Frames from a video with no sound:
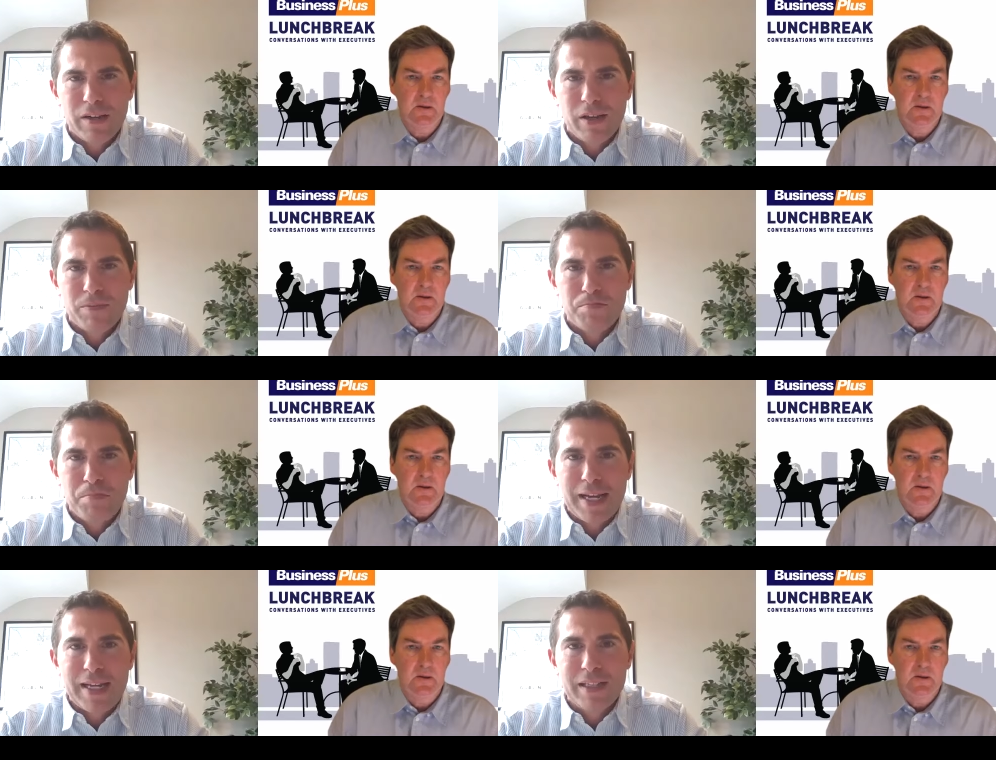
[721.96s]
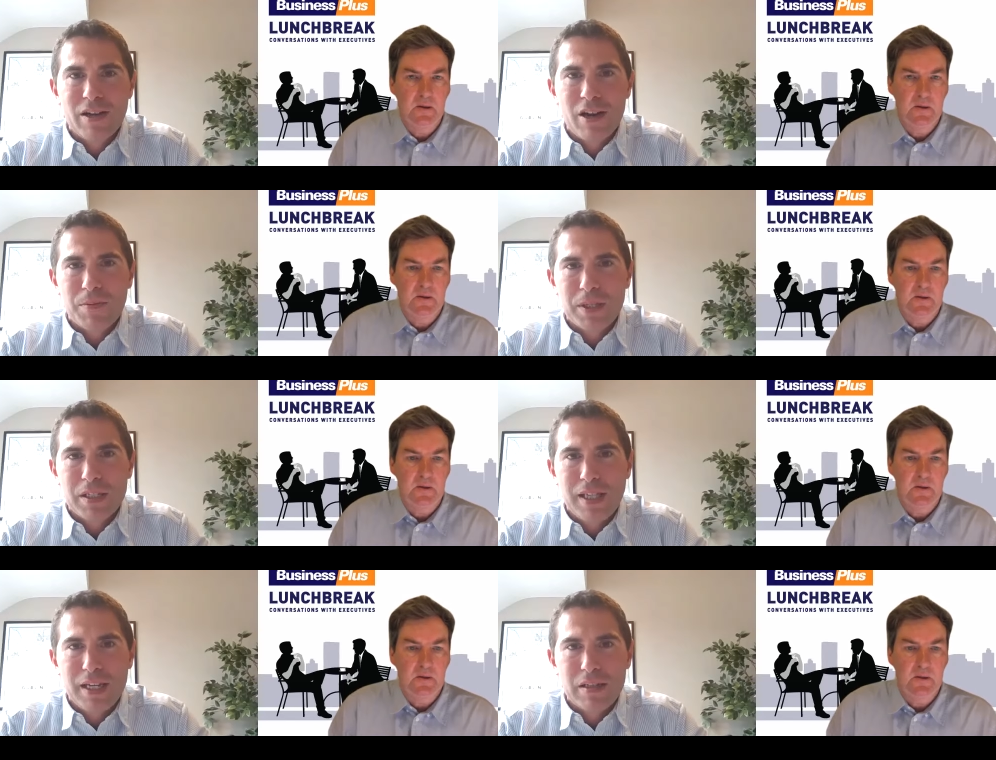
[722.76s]
Speaker 1: on, on banking documents and
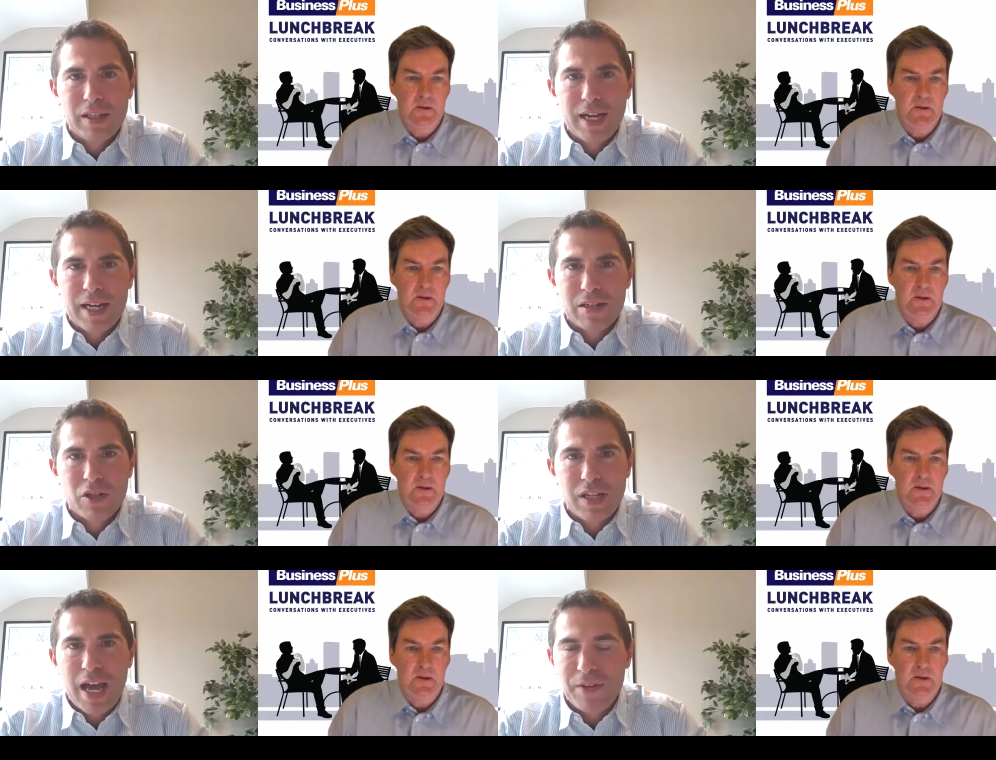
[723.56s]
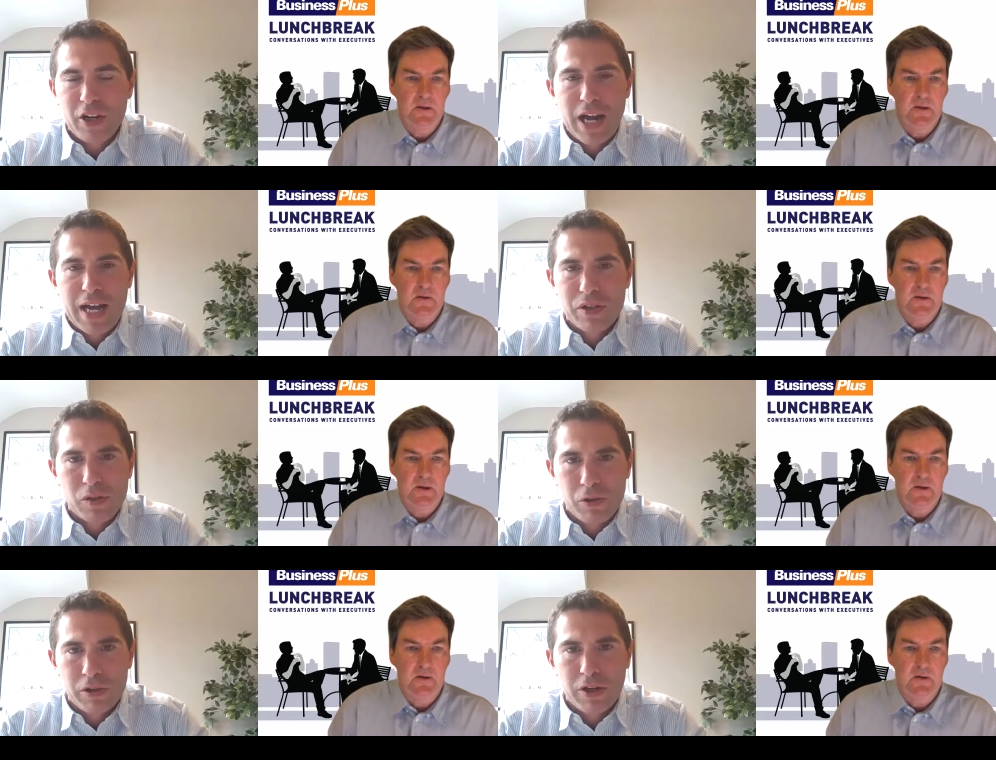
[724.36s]
things like that. It's just having your house in
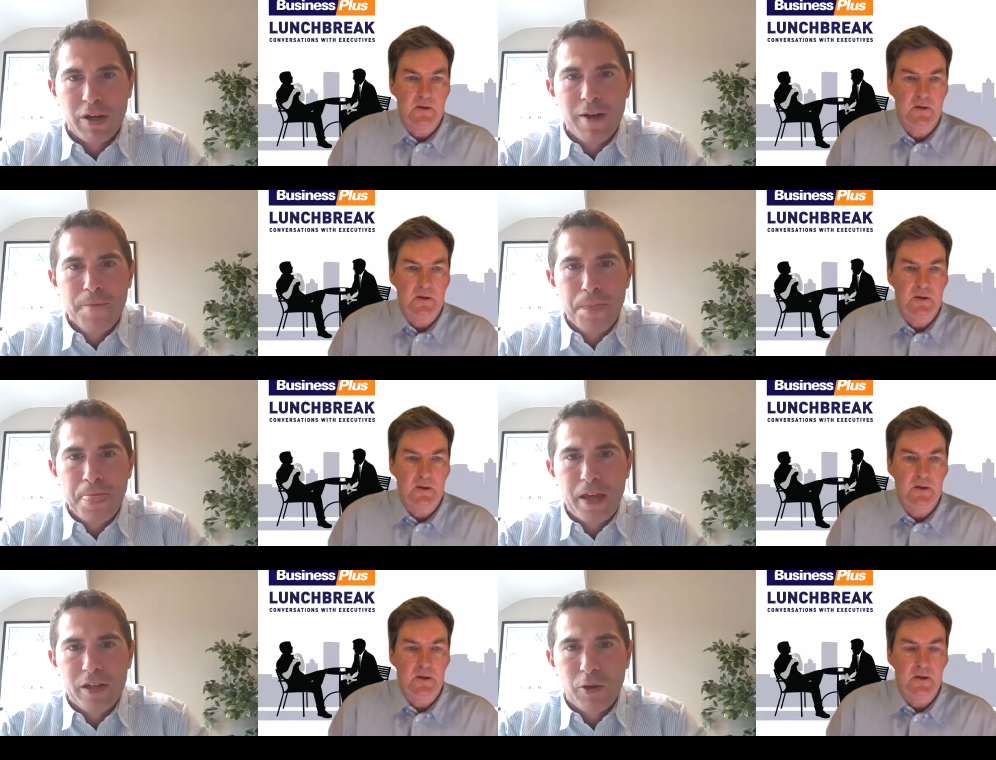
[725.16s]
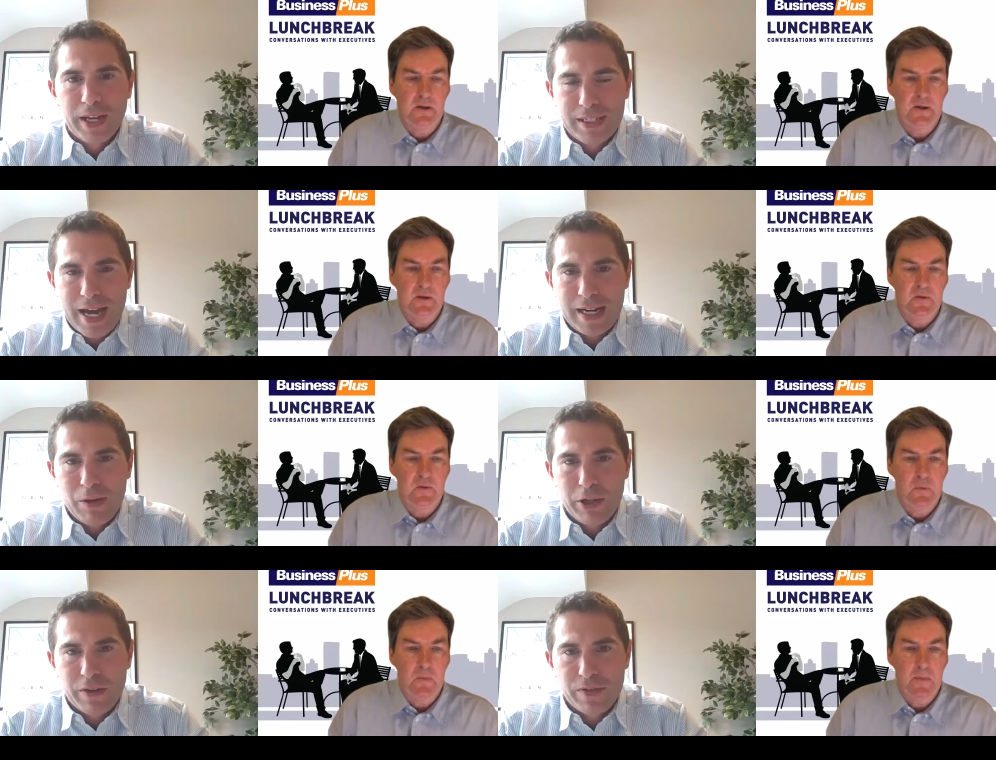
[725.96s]
order, knowing exactly what your